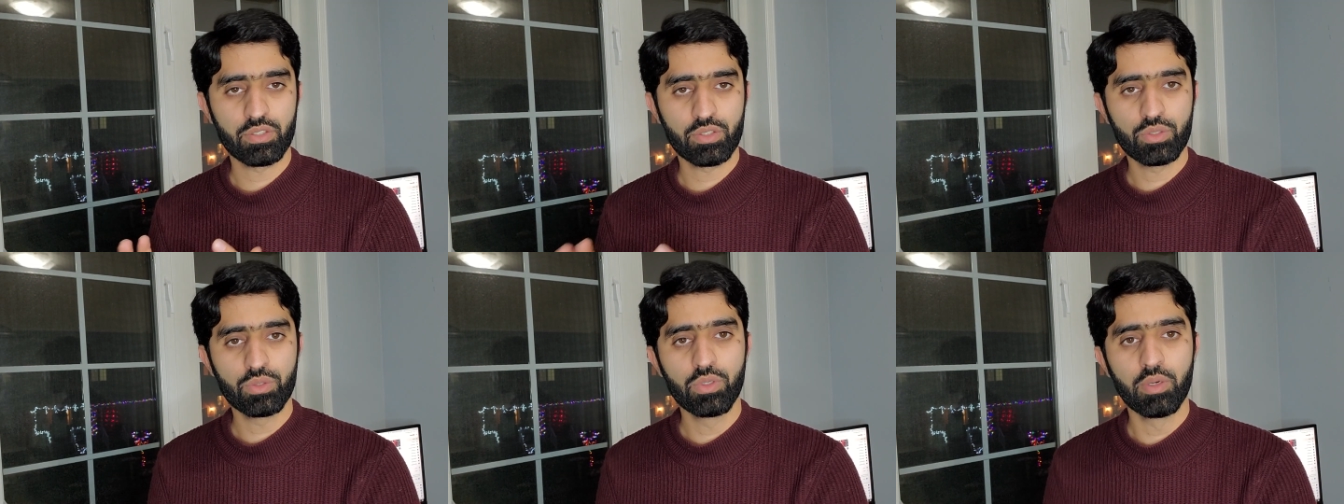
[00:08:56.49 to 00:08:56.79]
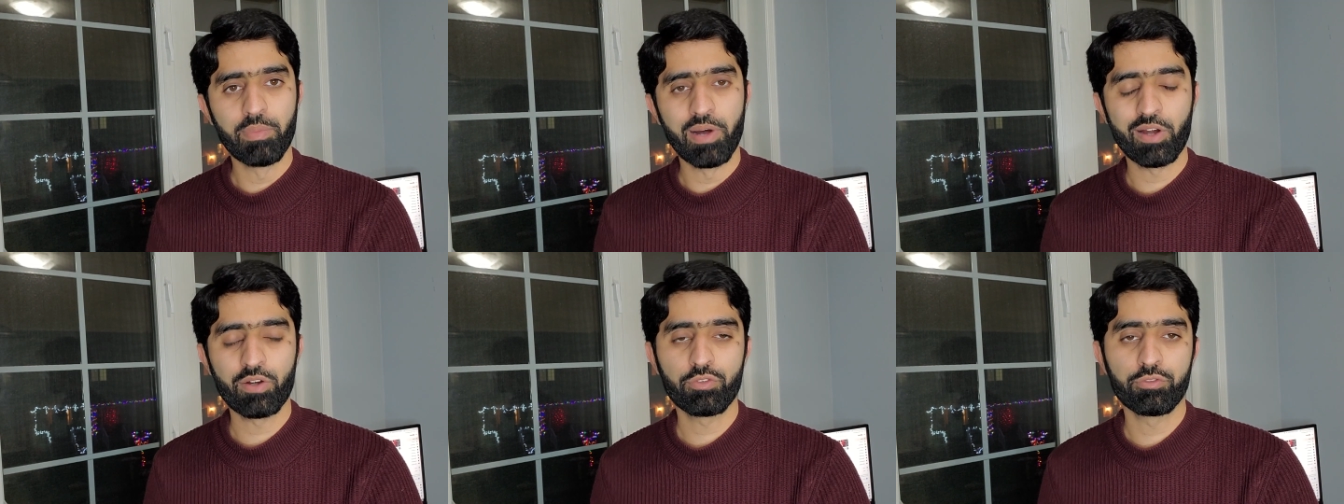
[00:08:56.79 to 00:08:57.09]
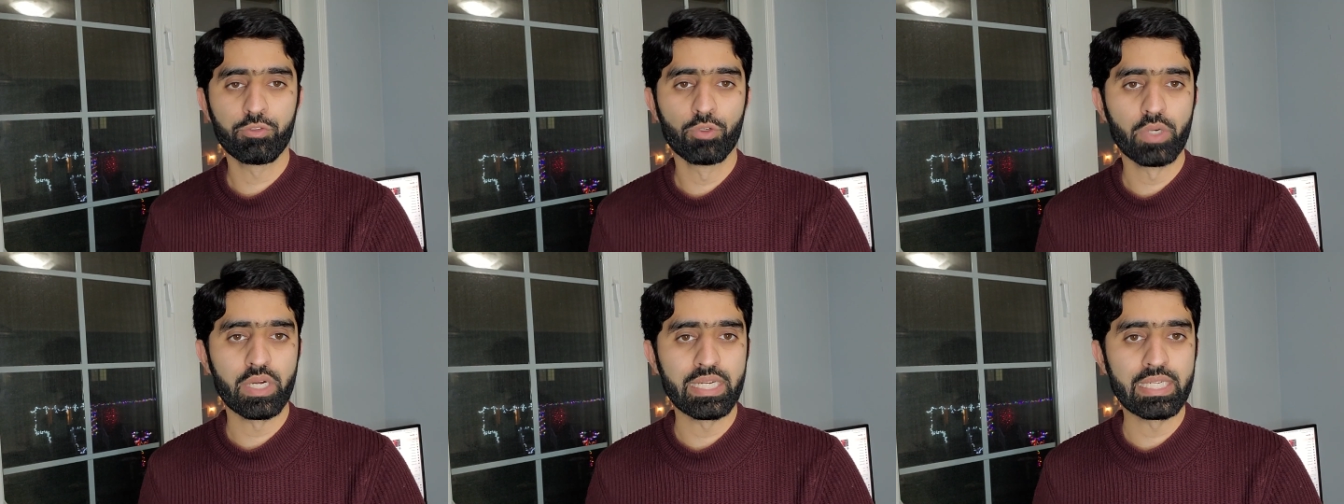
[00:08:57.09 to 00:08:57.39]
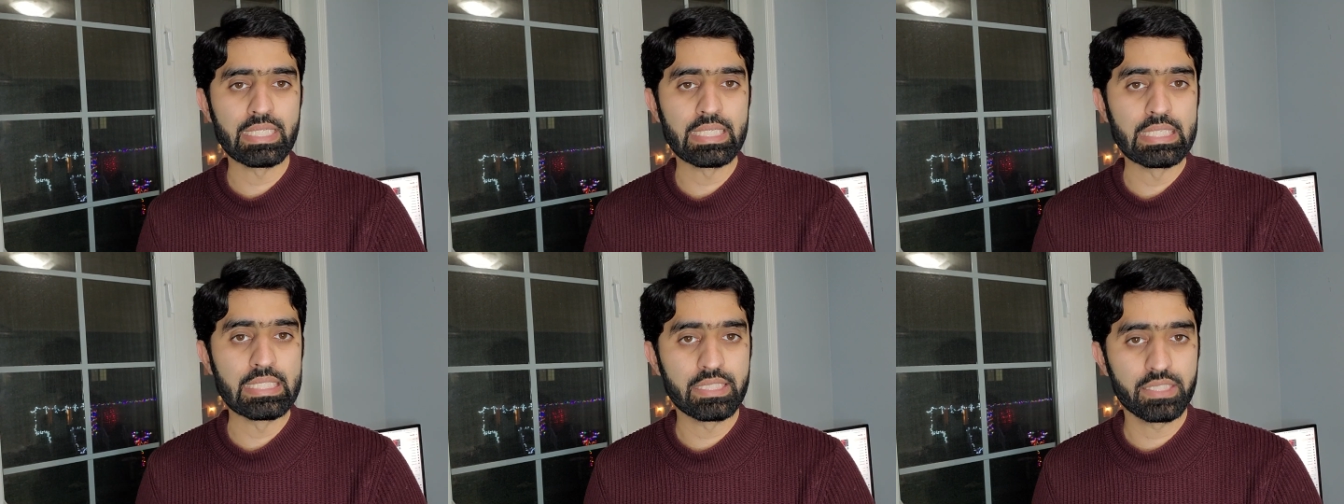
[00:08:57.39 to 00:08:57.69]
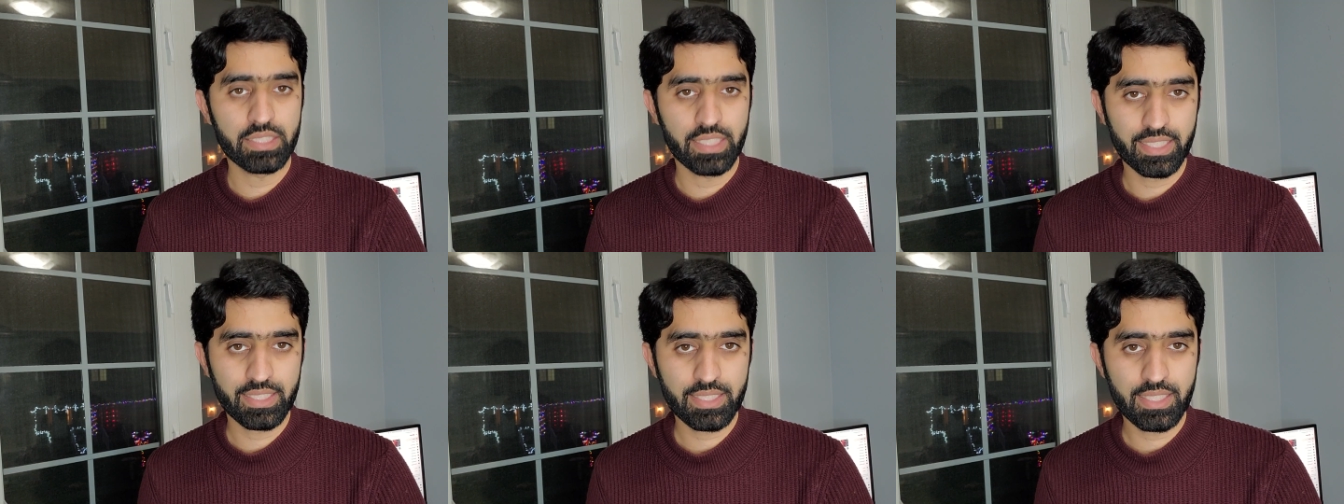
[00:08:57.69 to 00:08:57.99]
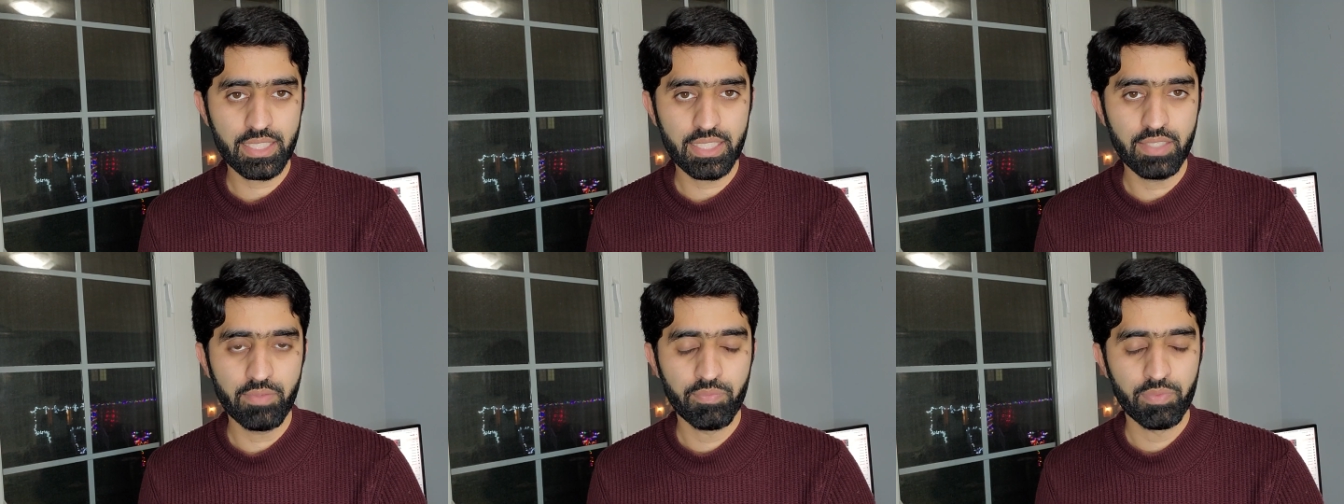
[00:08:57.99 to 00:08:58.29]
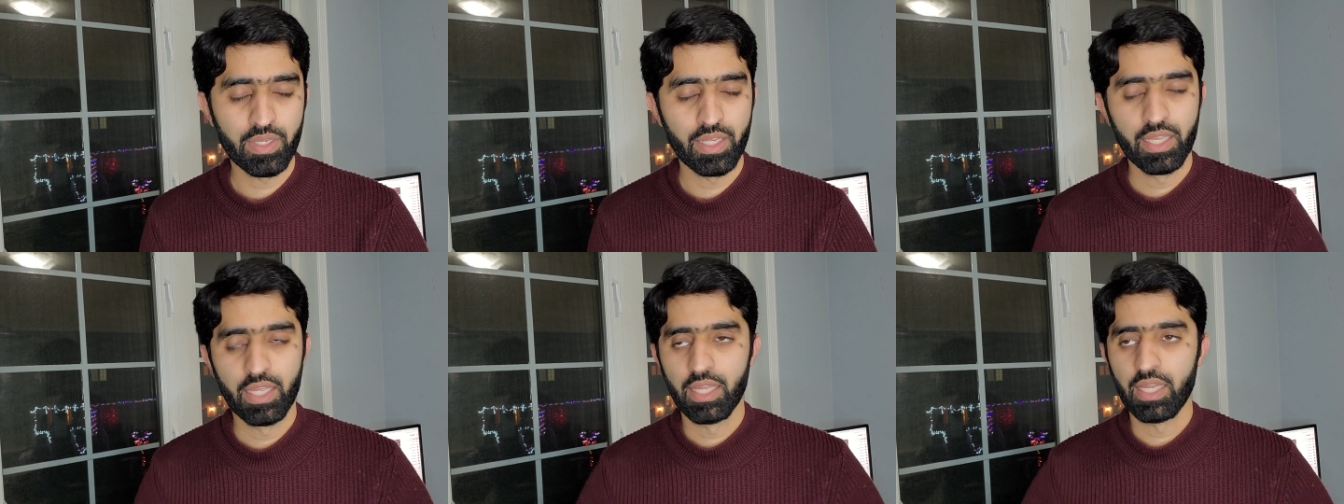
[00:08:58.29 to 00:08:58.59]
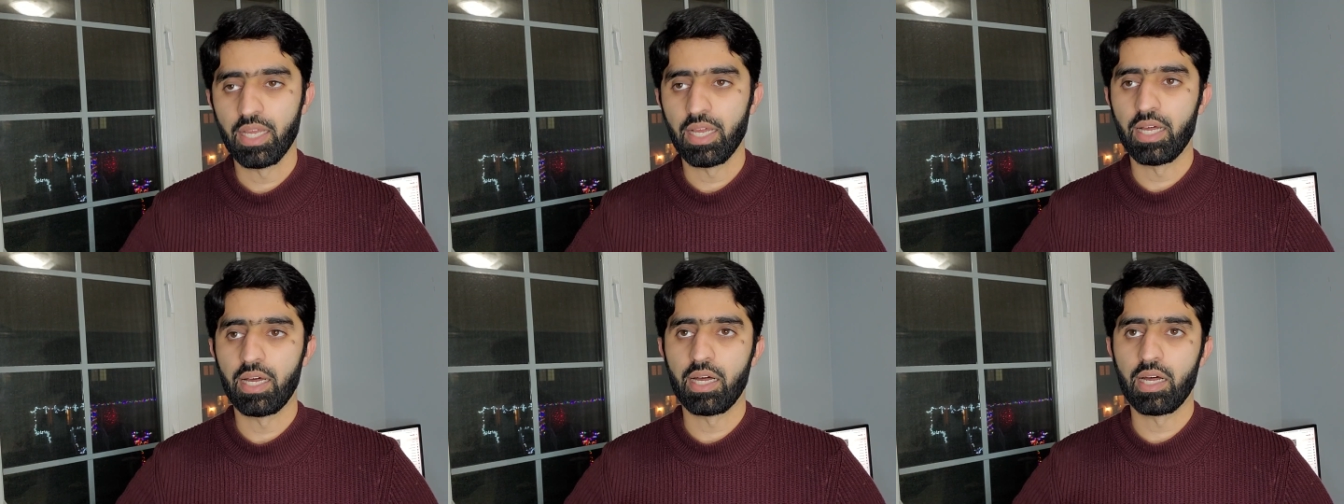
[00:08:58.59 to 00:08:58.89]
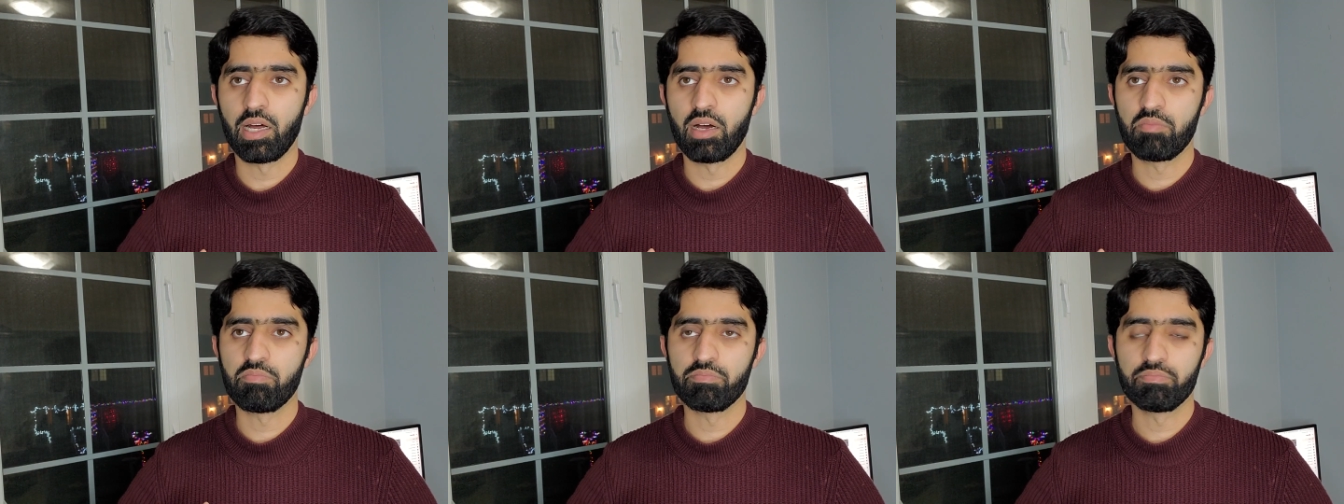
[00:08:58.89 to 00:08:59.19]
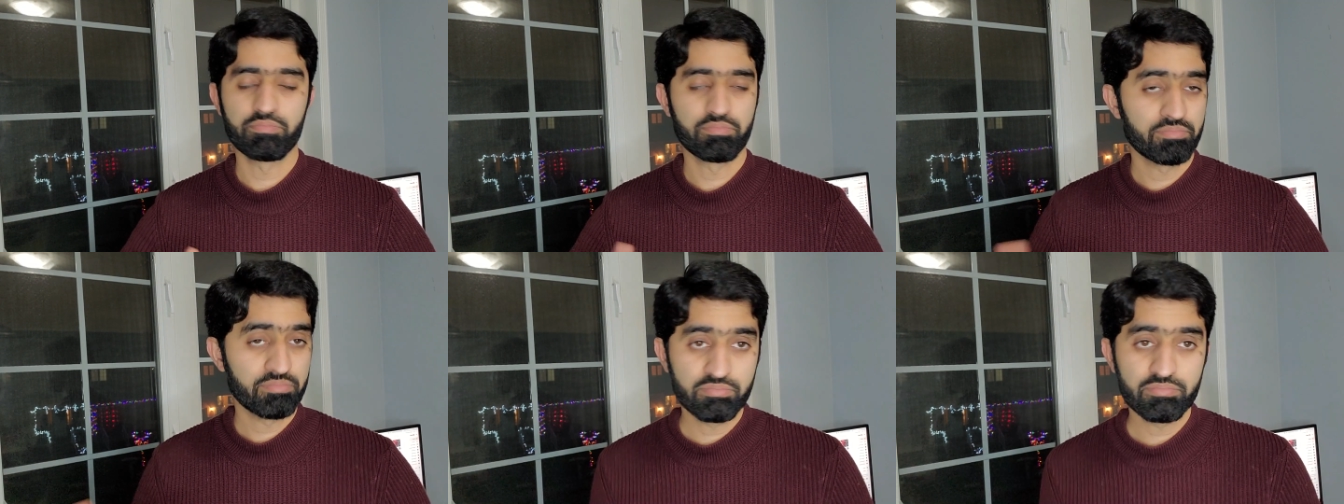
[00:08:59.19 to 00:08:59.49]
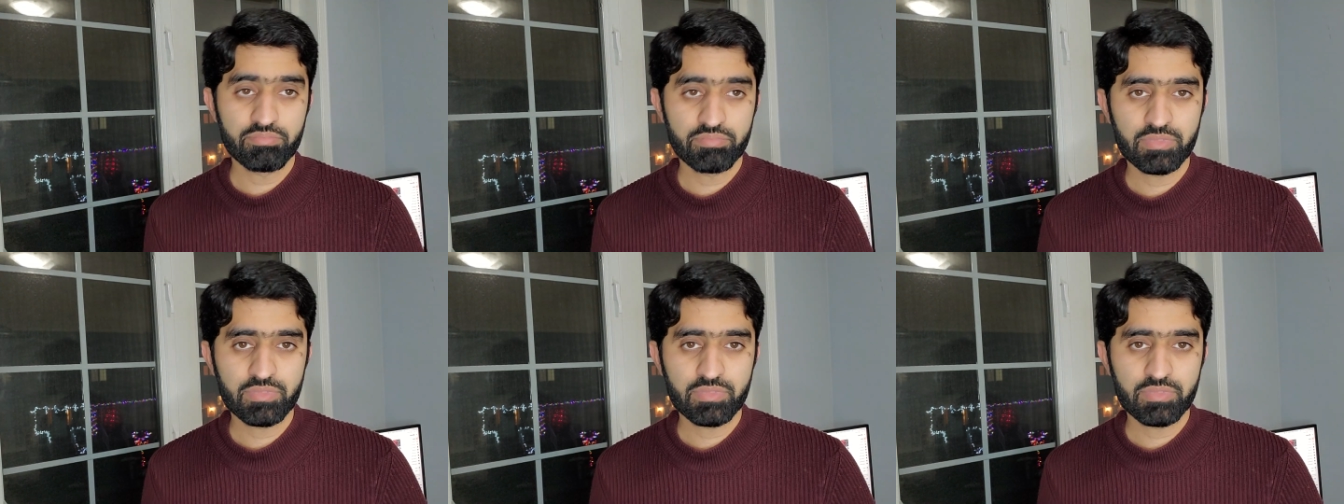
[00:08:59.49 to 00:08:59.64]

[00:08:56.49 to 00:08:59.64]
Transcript: to about 460 um,